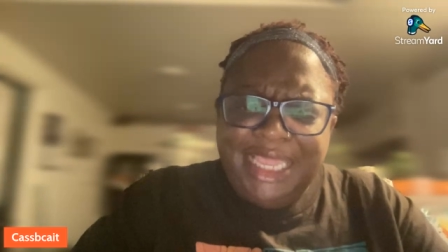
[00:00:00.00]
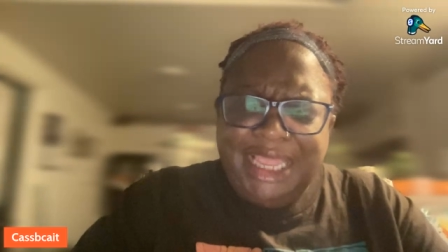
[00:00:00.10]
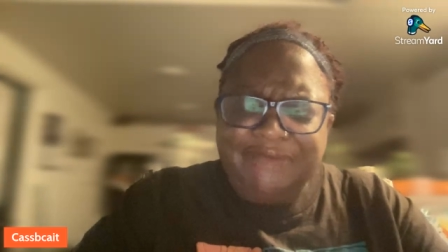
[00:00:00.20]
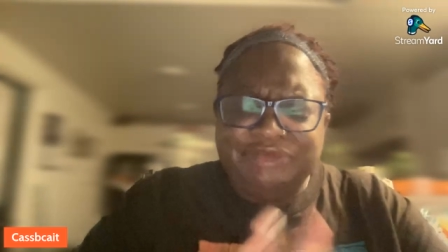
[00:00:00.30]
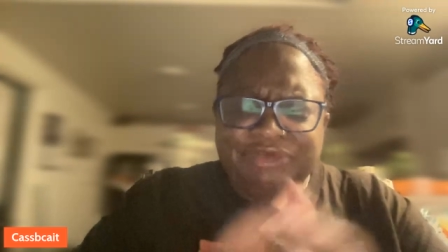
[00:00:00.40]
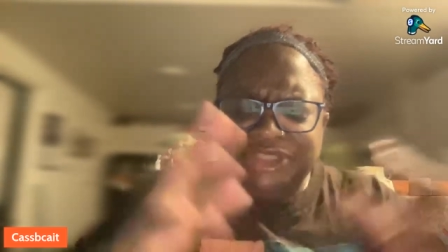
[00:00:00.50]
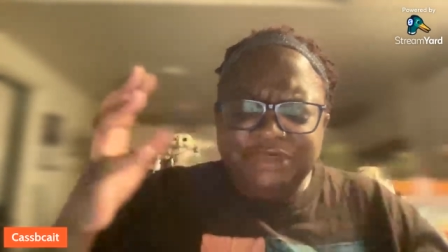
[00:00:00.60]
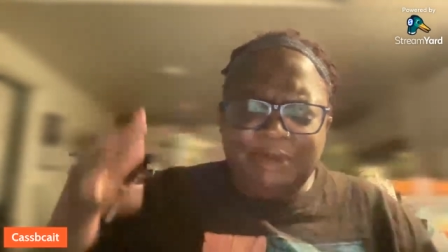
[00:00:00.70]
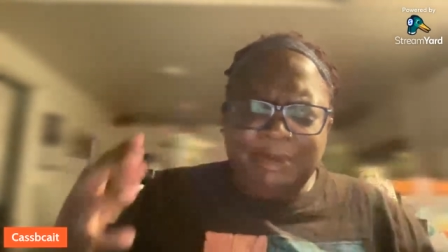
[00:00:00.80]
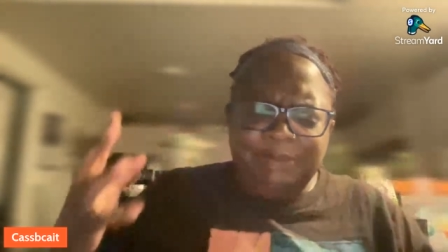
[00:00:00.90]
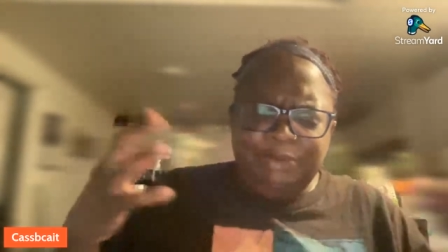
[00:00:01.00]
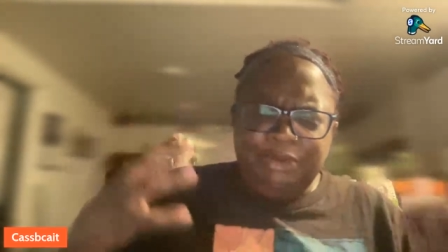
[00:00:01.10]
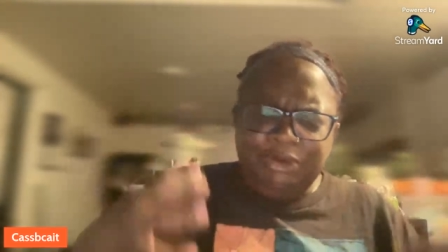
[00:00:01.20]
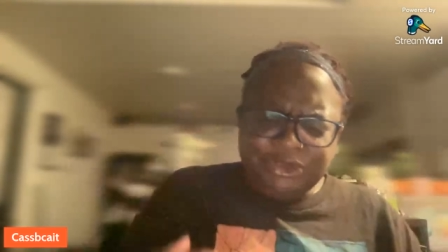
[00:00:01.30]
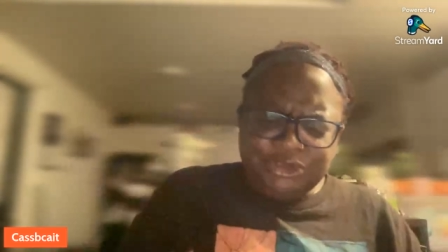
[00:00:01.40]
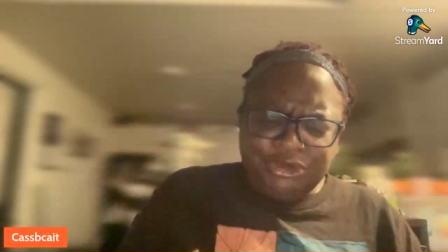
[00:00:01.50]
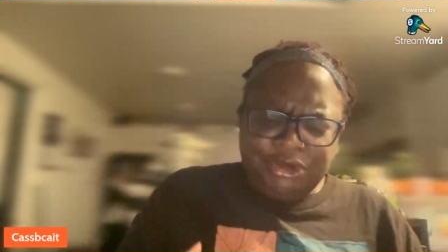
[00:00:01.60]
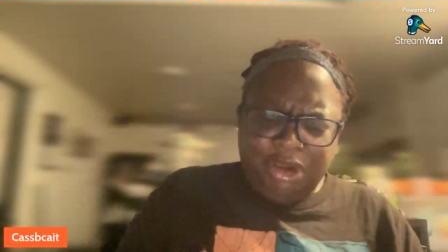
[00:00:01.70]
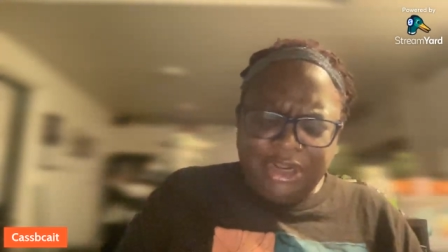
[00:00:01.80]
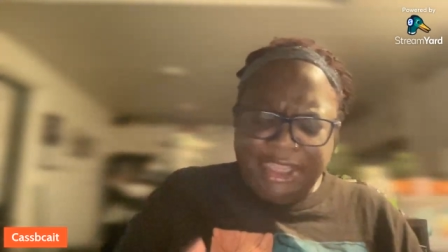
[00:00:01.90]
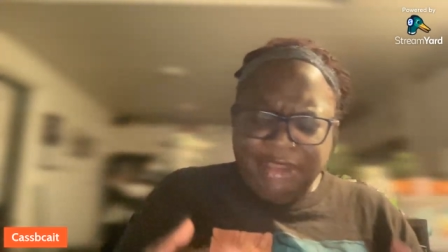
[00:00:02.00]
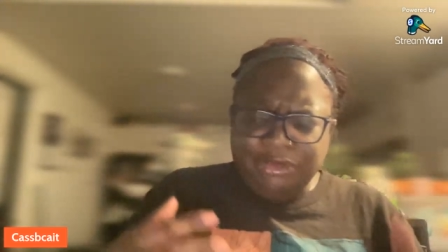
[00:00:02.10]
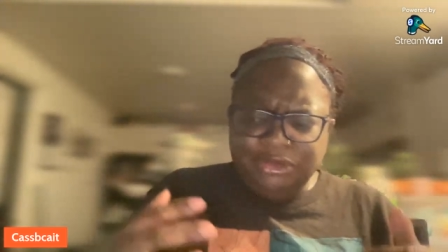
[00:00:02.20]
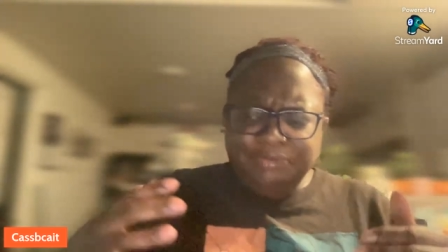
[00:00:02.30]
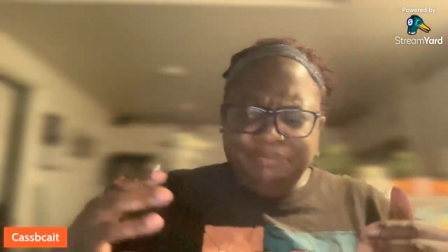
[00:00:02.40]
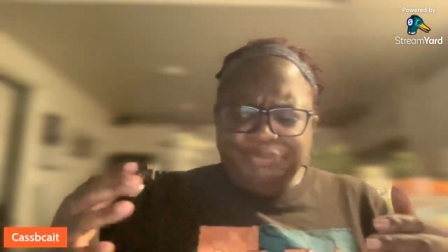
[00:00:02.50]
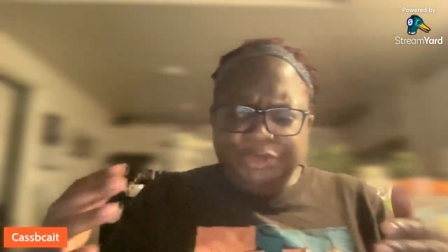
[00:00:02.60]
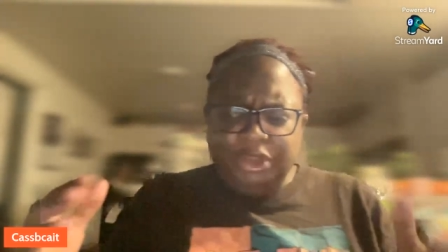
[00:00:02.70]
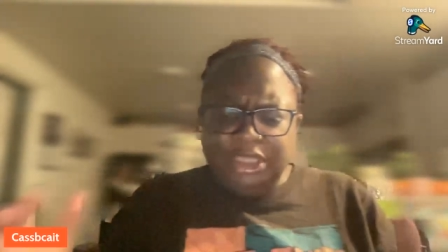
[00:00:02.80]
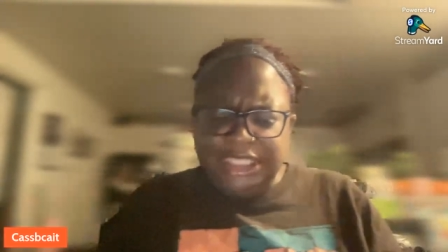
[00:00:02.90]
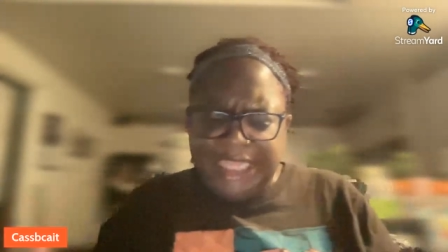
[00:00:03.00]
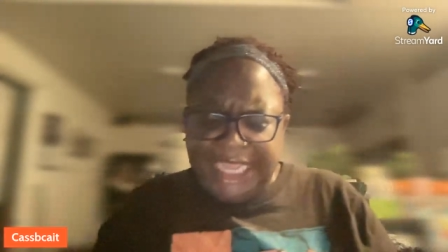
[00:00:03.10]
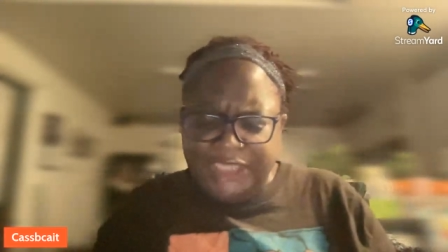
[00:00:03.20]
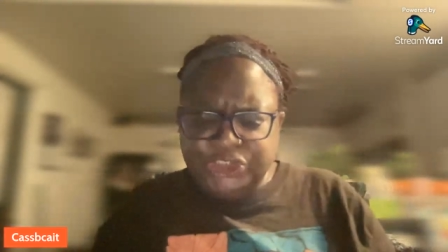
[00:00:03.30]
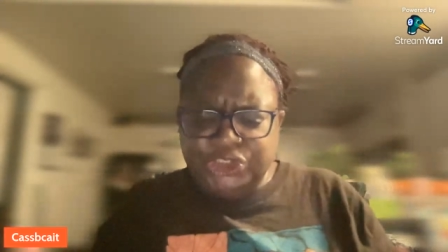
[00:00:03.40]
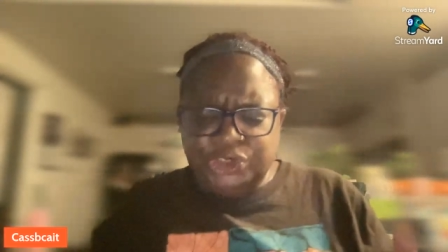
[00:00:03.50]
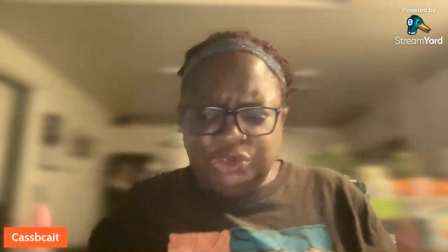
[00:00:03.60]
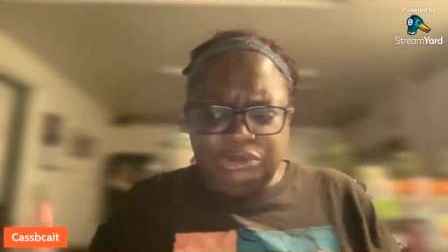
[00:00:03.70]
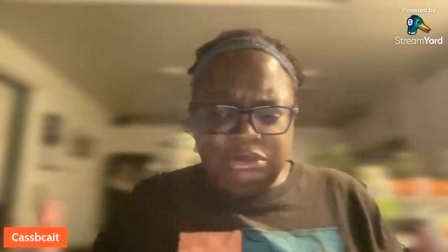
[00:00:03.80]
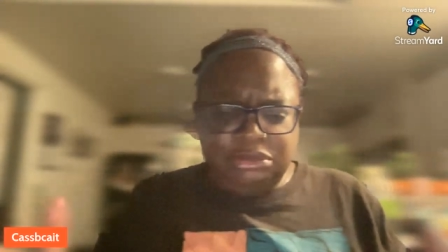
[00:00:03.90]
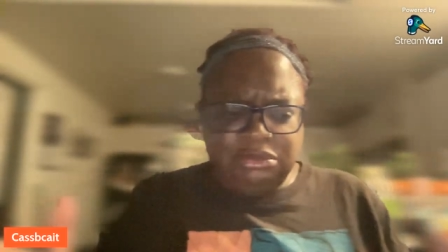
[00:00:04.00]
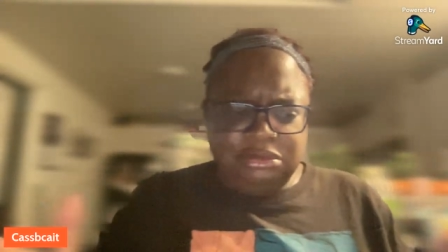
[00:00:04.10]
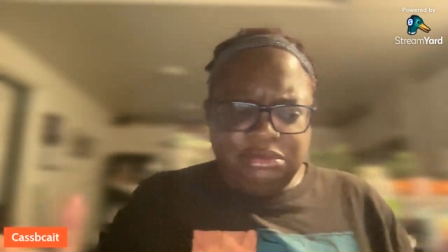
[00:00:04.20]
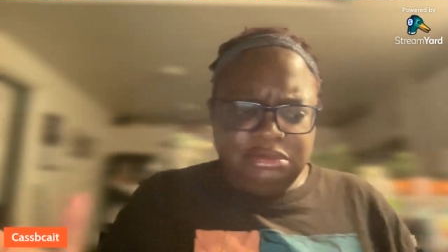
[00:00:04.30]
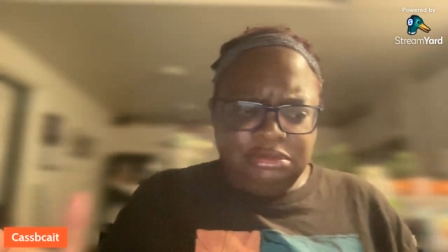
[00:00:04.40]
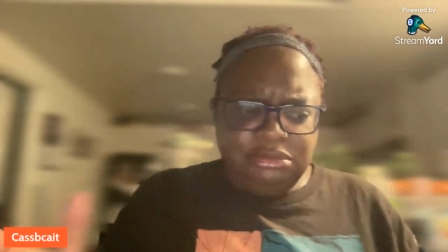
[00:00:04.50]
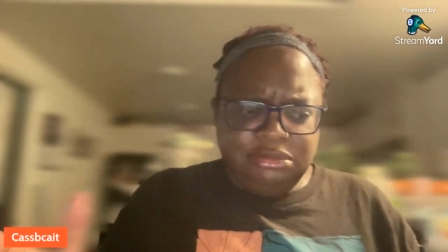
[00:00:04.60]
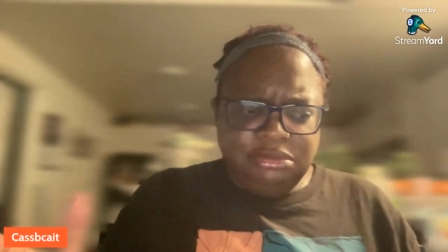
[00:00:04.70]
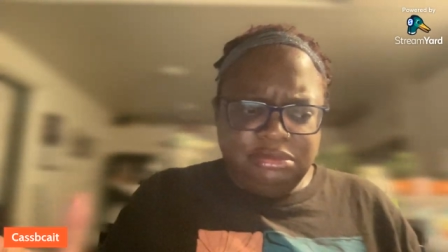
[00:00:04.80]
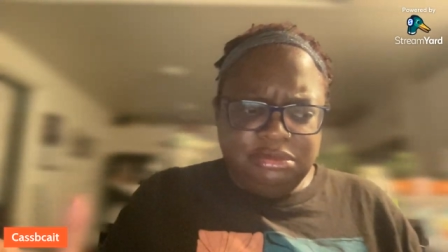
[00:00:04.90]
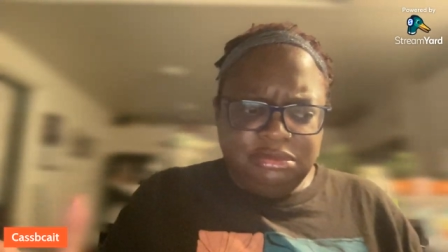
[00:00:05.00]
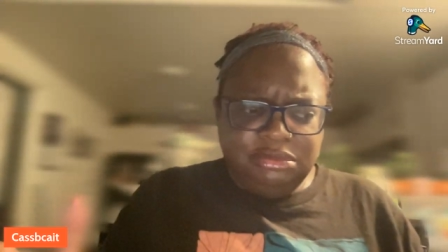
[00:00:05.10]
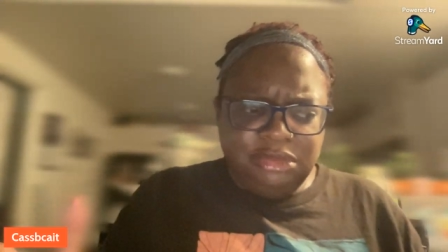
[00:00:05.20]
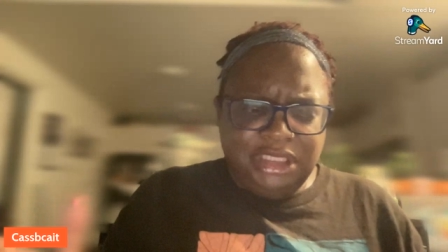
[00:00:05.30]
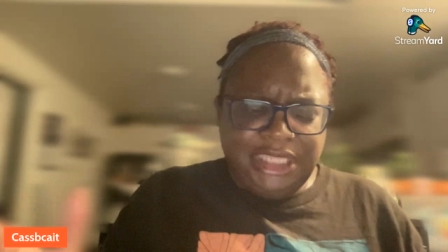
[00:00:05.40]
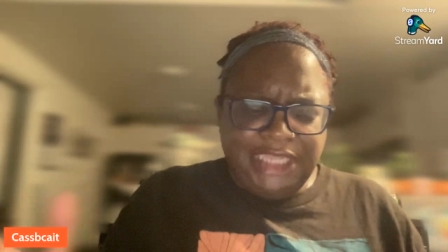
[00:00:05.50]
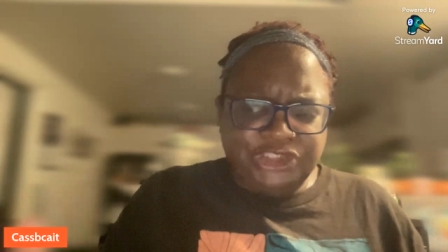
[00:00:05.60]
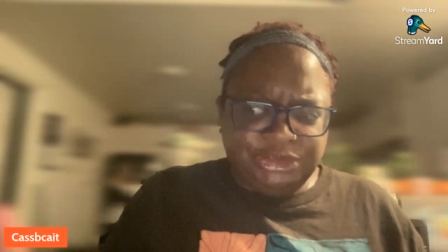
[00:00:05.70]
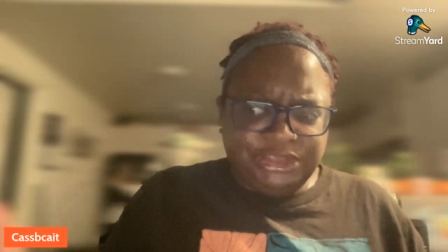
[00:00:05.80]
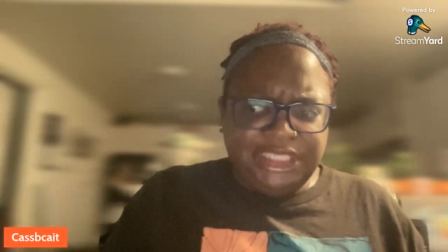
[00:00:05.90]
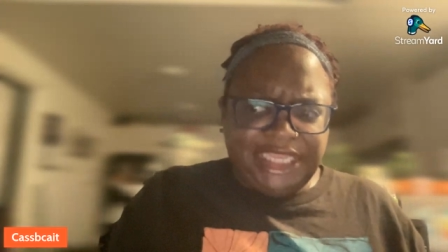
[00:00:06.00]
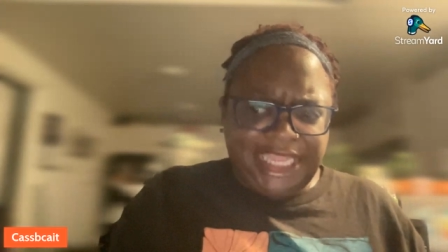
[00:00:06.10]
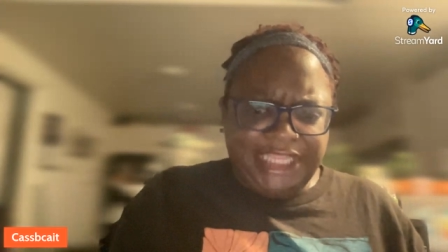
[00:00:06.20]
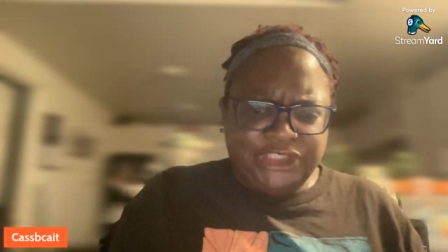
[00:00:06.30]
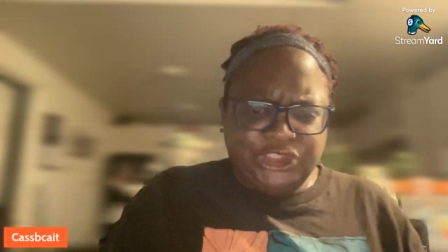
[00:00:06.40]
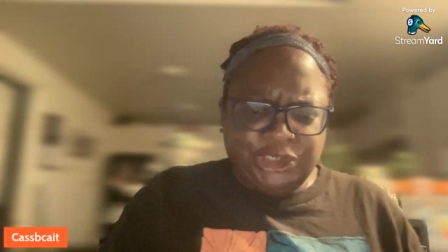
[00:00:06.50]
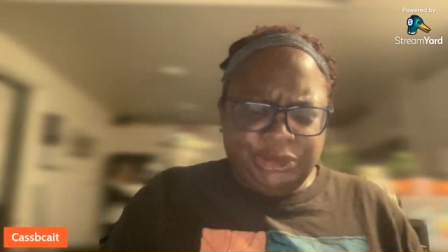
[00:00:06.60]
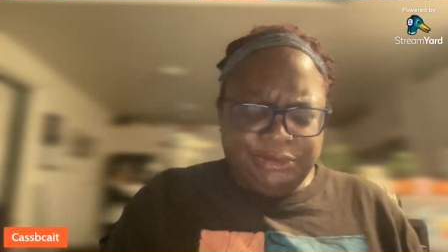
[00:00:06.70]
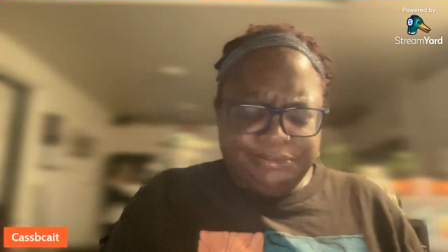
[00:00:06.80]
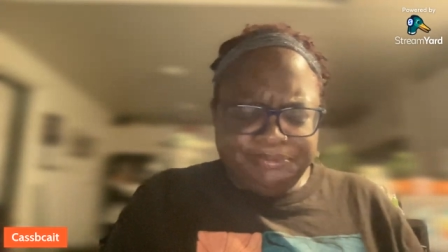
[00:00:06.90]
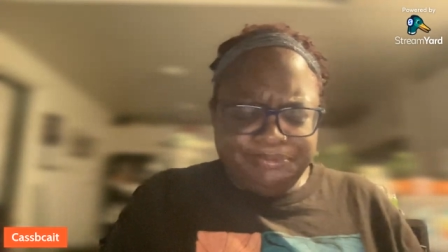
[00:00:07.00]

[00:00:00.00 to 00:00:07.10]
After this woman pours her heart out on a national syndicated show,